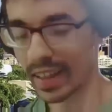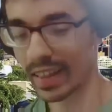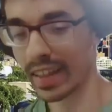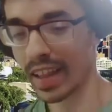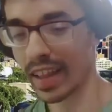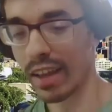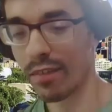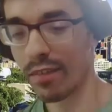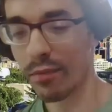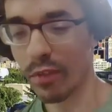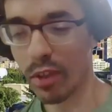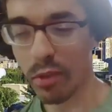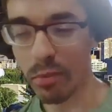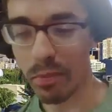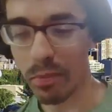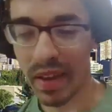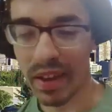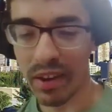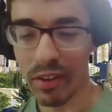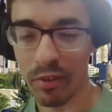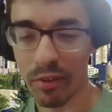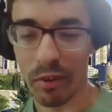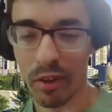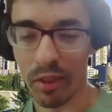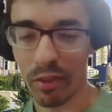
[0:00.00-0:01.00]
life is
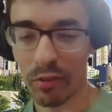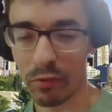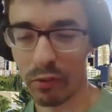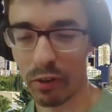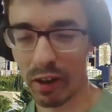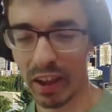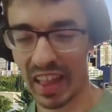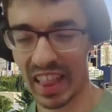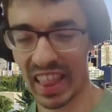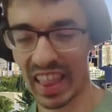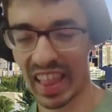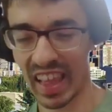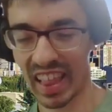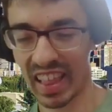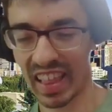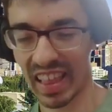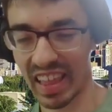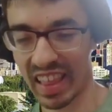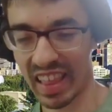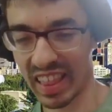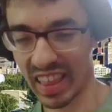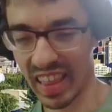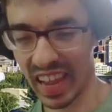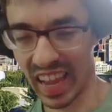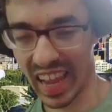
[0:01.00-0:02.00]
better with friends, as they say.